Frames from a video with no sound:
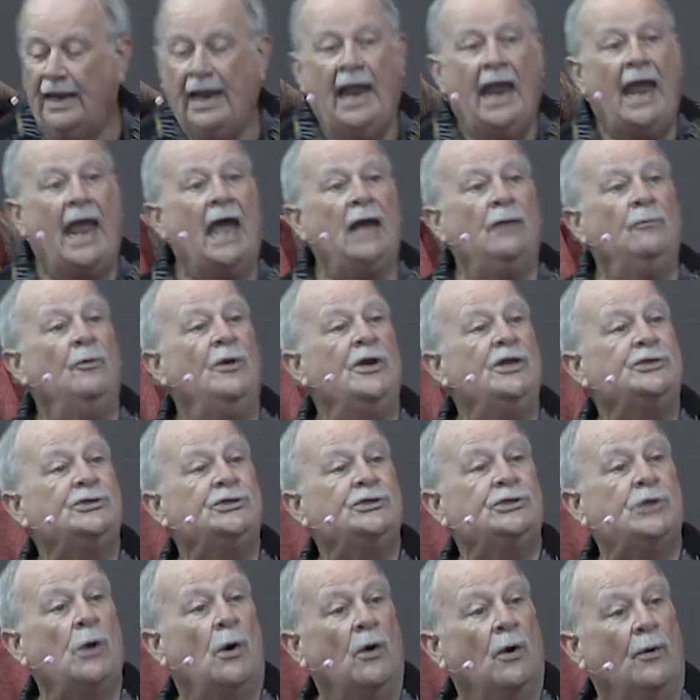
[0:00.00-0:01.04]
and
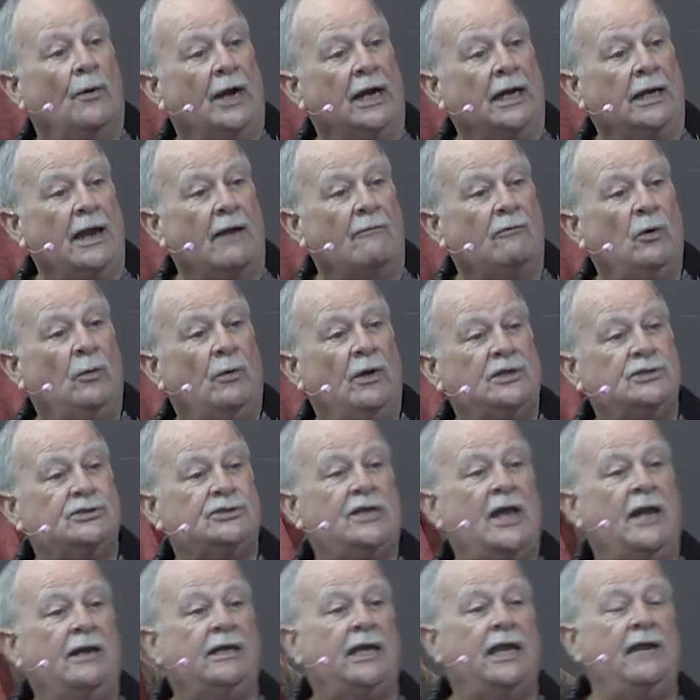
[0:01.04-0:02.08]
restoring. Everyone
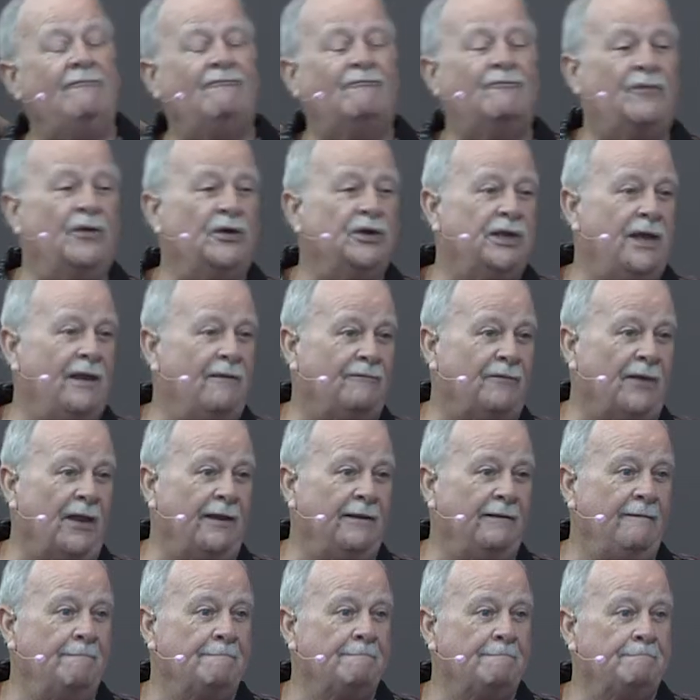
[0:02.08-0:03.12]
say give
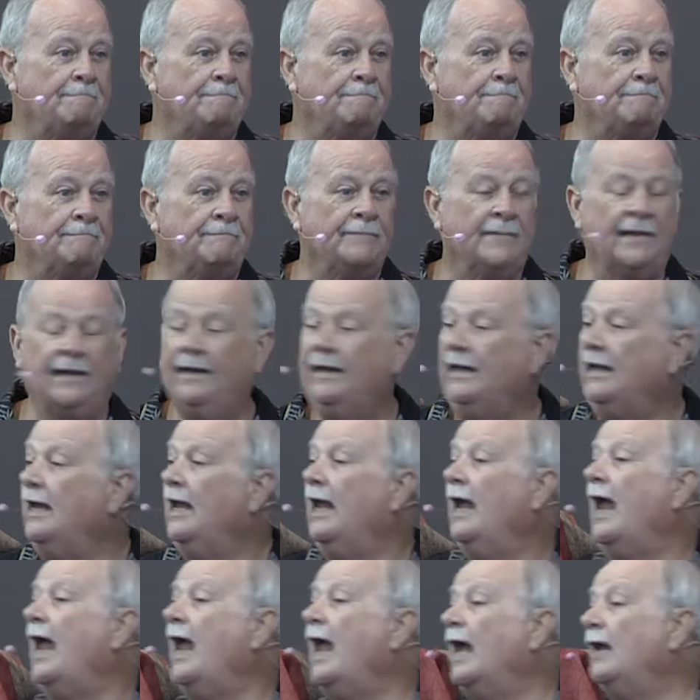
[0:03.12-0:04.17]
forgiving, forgiving.
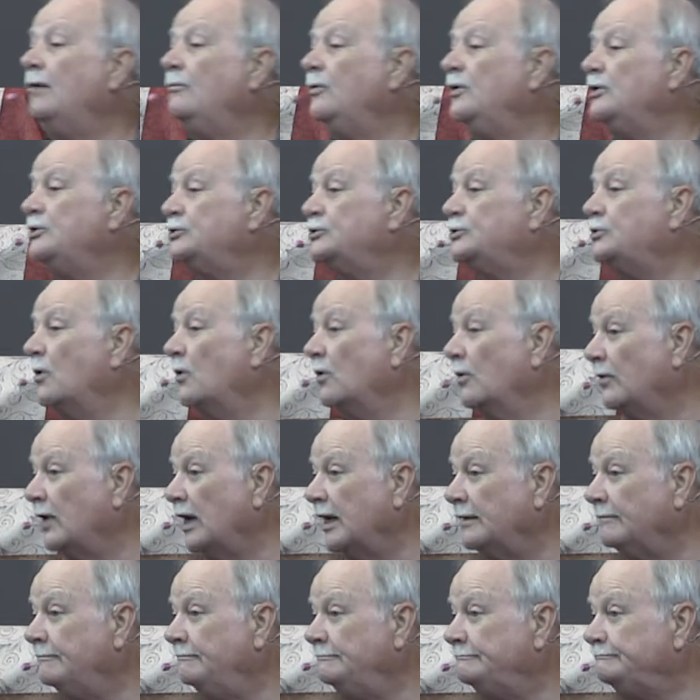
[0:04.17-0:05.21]
And,
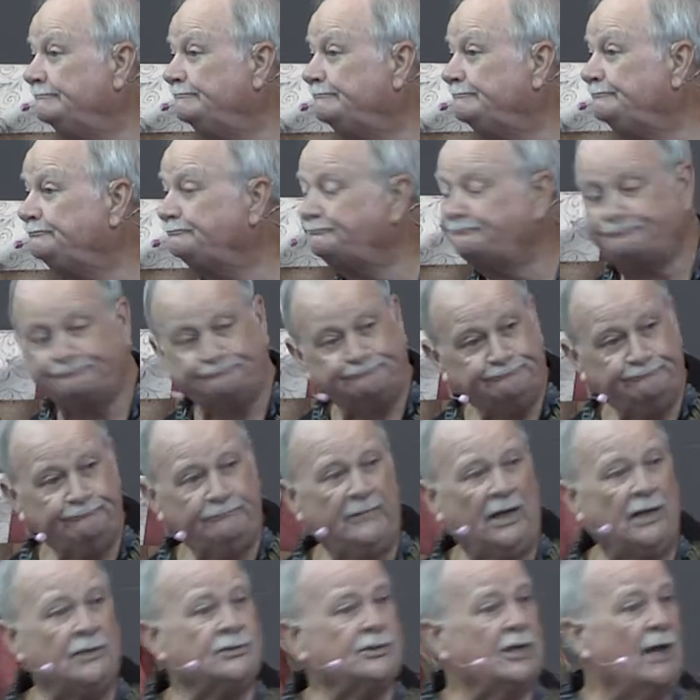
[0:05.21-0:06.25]
restoring. and restoring.
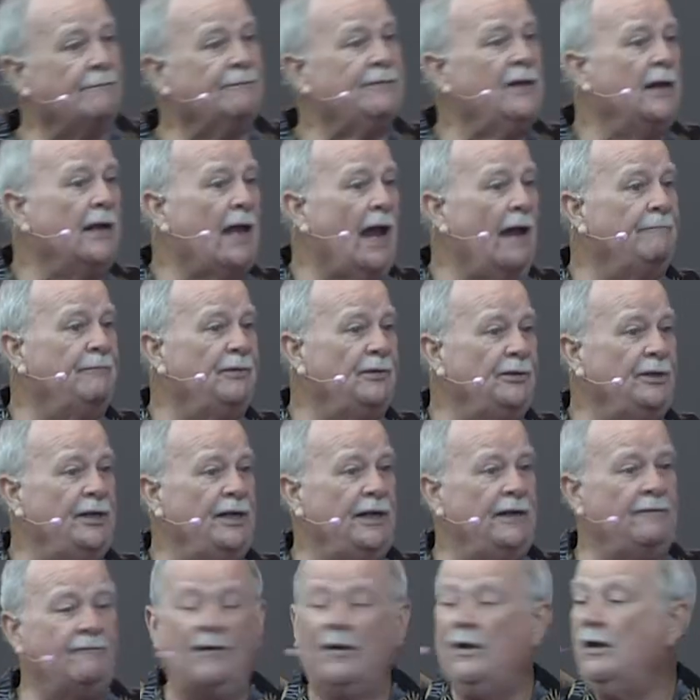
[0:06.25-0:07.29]
Something I
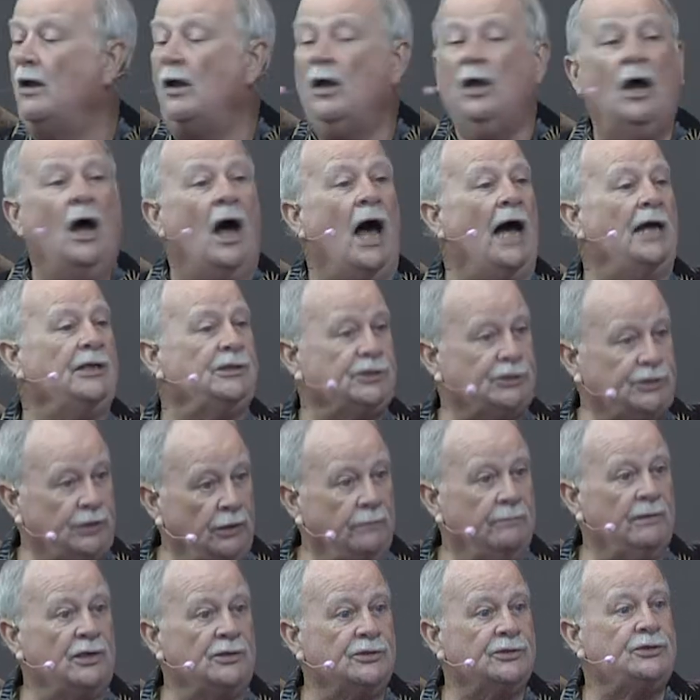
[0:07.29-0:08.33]
believe us
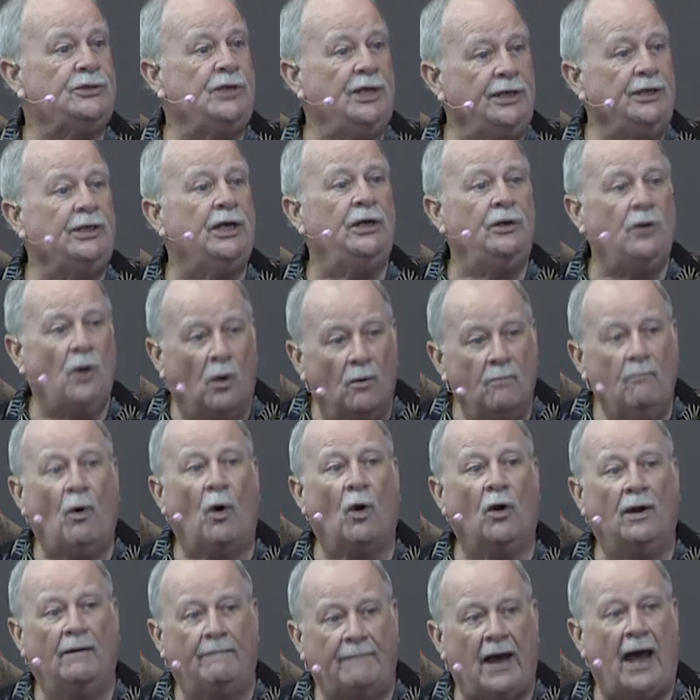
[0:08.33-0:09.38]
humans need to know
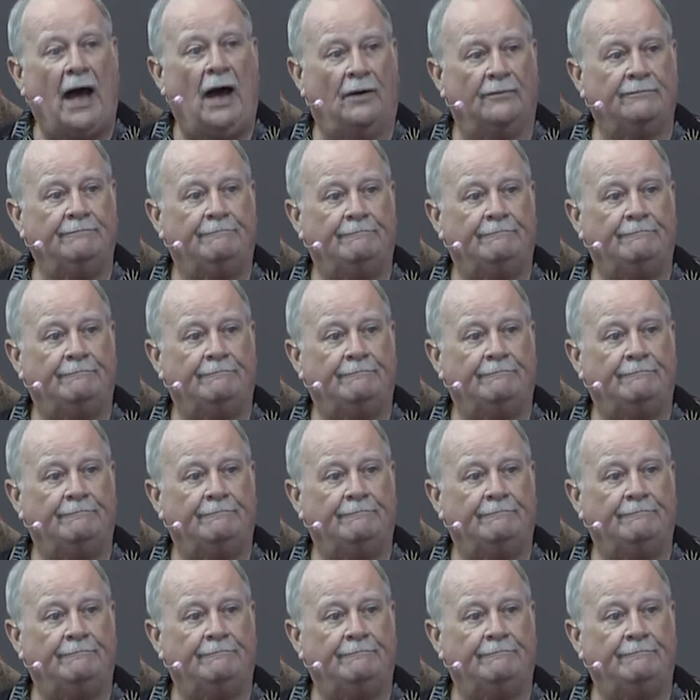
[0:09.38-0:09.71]
more about.